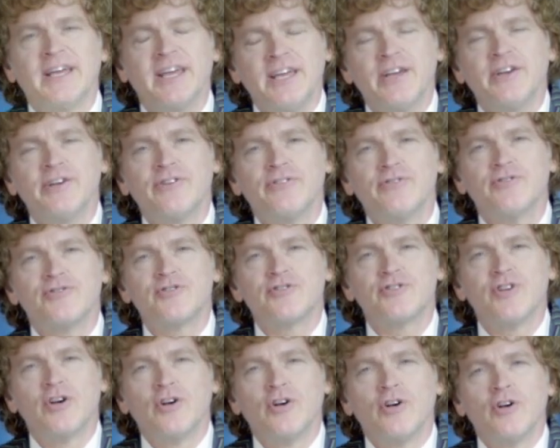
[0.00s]

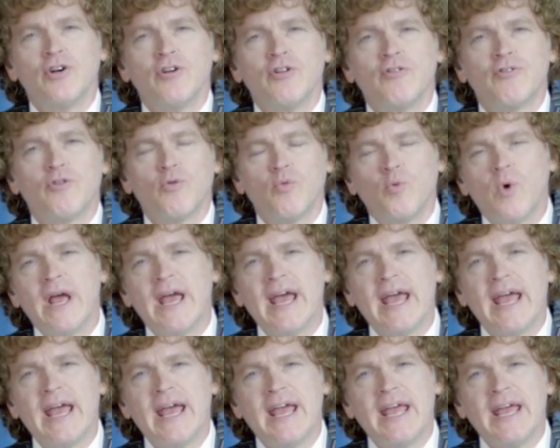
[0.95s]
is the
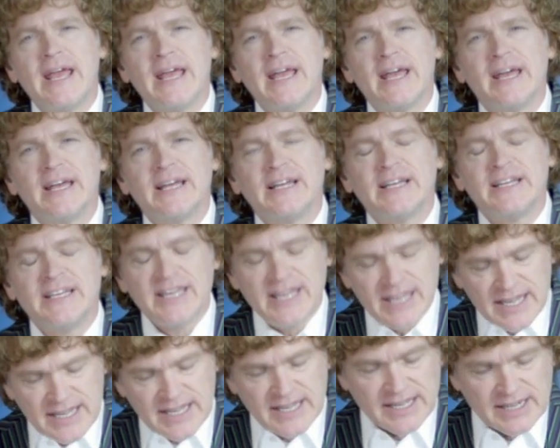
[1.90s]
way
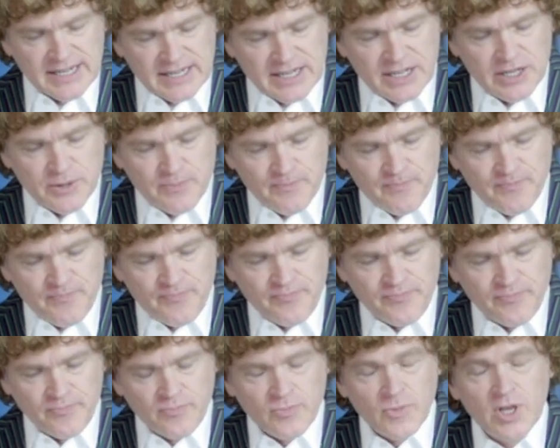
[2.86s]
in
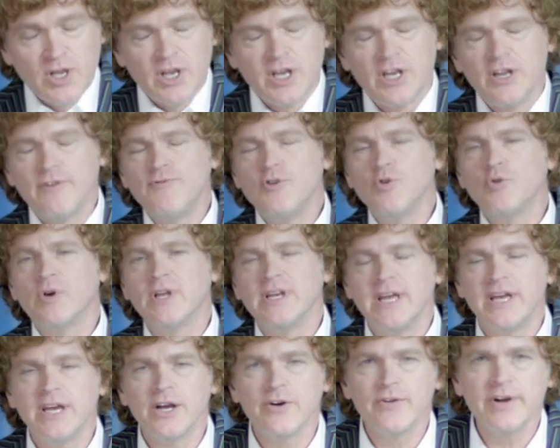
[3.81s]
and if you can
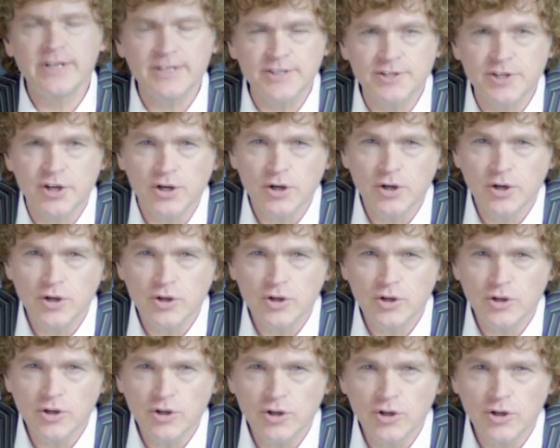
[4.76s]
hear it
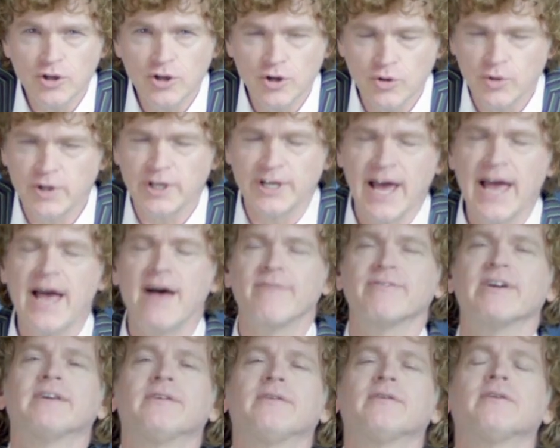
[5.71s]
you can
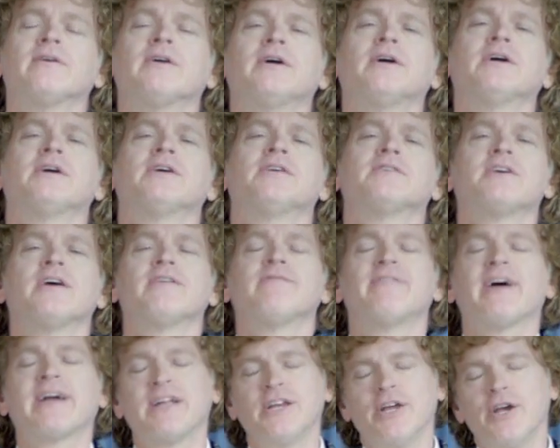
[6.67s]
have it say
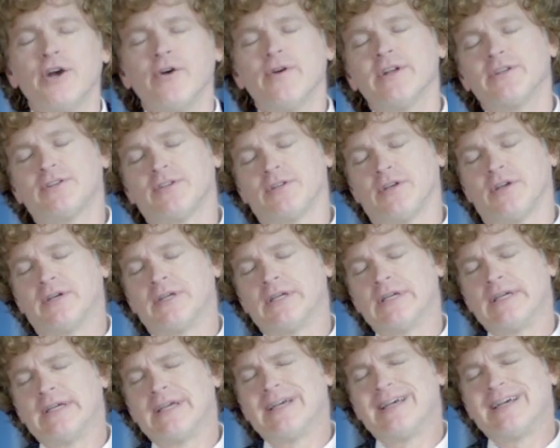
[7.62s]
if I can hear it
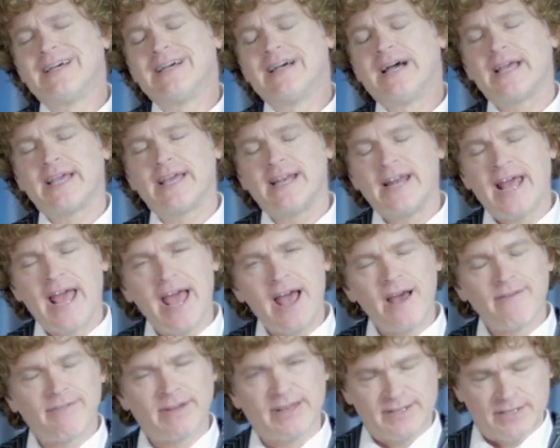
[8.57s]
I can
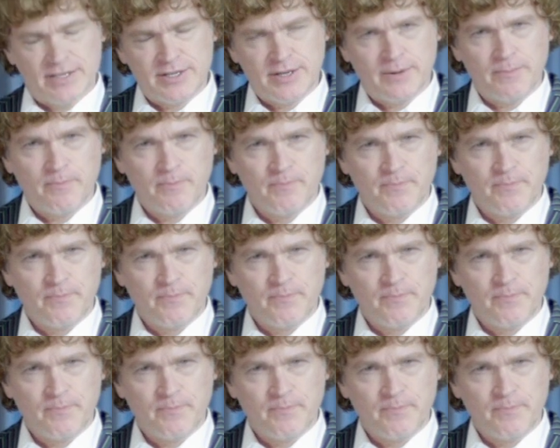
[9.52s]
have it